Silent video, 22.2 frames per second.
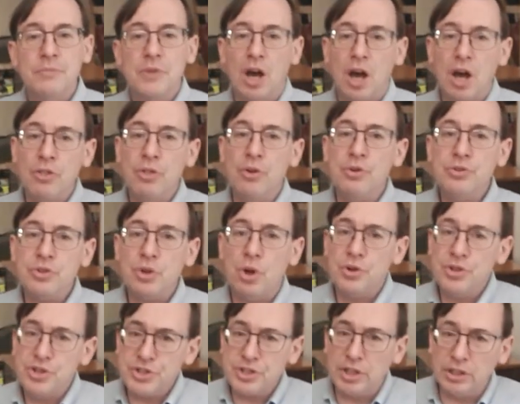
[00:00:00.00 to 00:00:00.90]
Others are
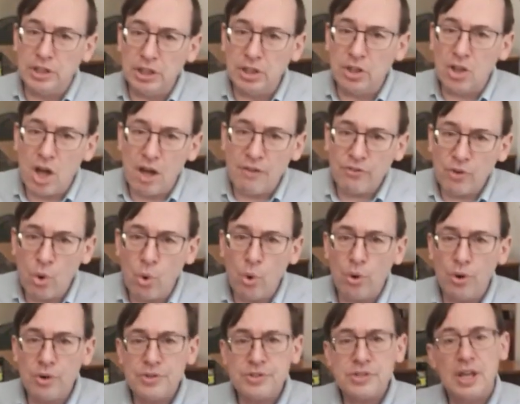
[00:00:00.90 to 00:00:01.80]
just a little off
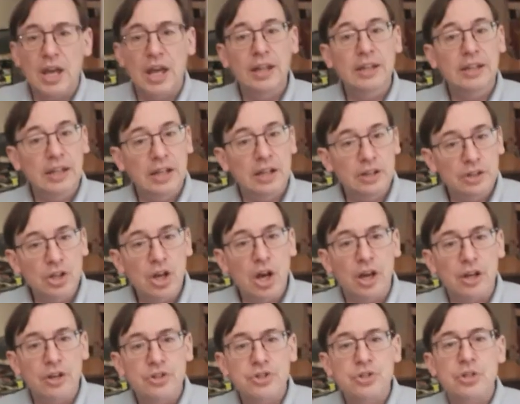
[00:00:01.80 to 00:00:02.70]
course and need a
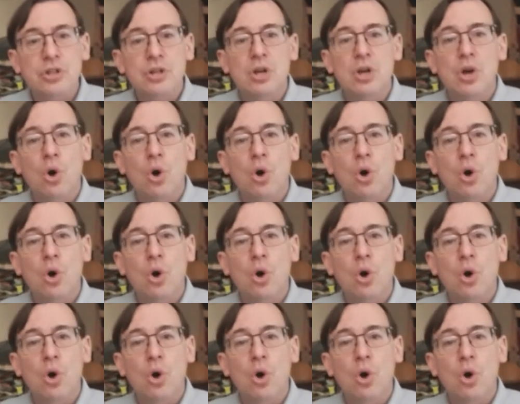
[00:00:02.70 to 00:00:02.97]
nudge.